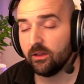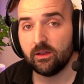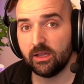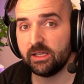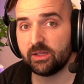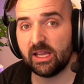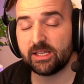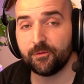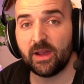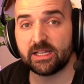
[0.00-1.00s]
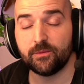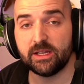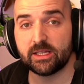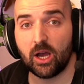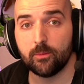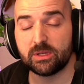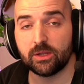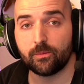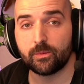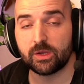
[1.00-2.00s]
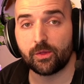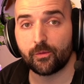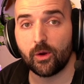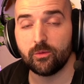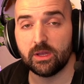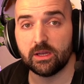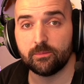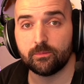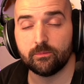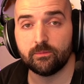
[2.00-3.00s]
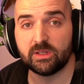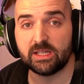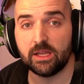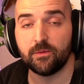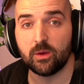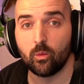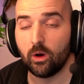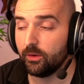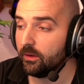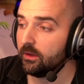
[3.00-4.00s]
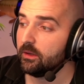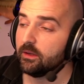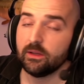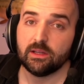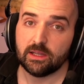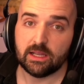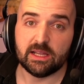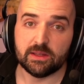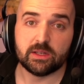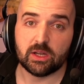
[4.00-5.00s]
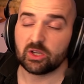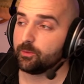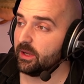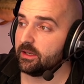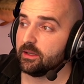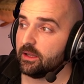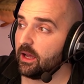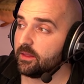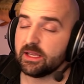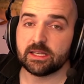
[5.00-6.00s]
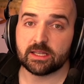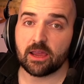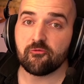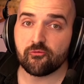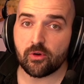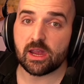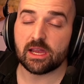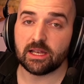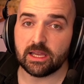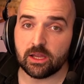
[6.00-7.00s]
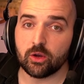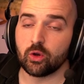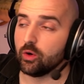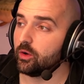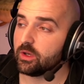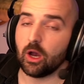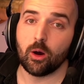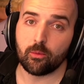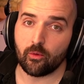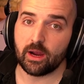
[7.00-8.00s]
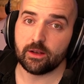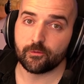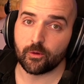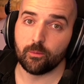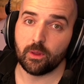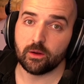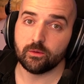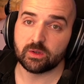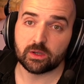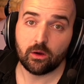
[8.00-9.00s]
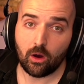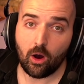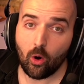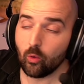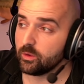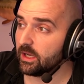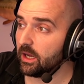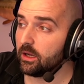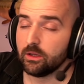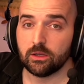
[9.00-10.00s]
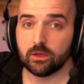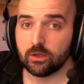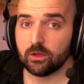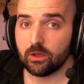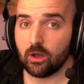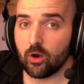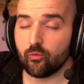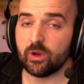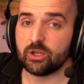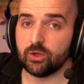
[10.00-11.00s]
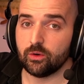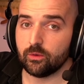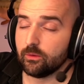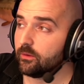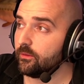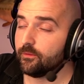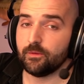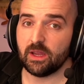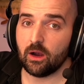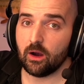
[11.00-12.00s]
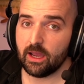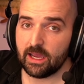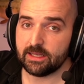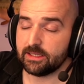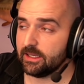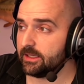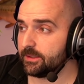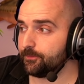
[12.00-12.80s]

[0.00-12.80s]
it's effectively time to throw your CV1 in the dustbin. This is a really good upgrade from those older original VR headsets.